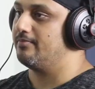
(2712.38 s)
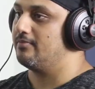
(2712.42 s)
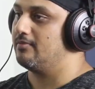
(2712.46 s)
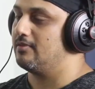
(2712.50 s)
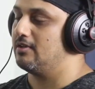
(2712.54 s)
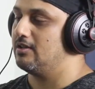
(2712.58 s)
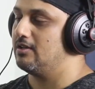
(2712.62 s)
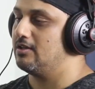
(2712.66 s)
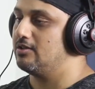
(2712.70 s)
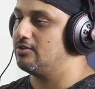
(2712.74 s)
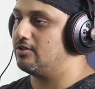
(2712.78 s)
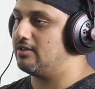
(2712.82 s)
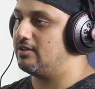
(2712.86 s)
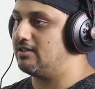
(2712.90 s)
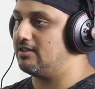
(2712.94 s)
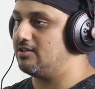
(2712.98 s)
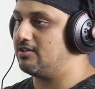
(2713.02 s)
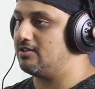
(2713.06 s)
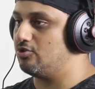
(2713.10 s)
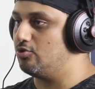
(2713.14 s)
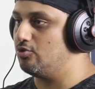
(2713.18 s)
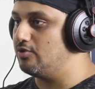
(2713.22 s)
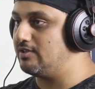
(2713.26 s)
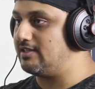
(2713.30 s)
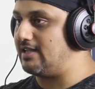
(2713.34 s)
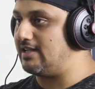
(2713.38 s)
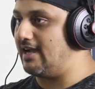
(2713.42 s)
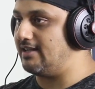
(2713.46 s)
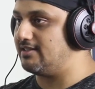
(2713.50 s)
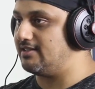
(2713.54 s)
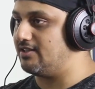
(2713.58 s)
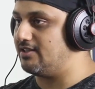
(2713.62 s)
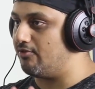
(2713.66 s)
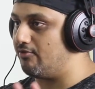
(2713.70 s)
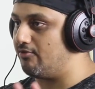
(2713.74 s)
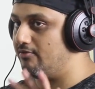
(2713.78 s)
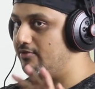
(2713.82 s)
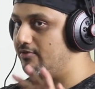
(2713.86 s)
So there's two sides, the
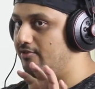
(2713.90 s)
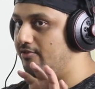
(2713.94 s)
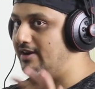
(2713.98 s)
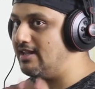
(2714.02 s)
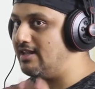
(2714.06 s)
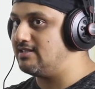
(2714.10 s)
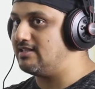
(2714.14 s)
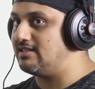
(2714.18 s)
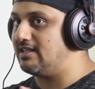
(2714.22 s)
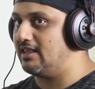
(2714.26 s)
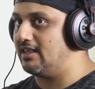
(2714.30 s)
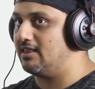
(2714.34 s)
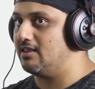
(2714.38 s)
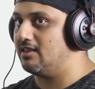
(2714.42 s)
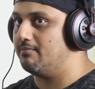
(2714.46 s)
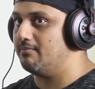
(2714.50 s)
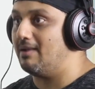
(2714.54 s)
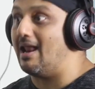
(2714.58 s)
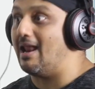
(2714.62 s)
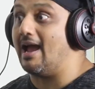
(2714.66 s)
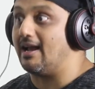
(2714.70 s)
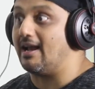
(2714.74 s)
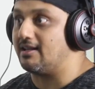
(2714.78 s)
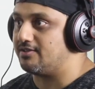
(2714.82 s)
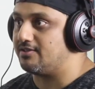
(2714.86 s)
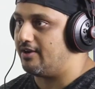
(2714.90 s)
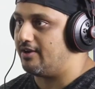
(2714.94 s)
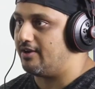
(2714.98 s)
greens and the blacks, right?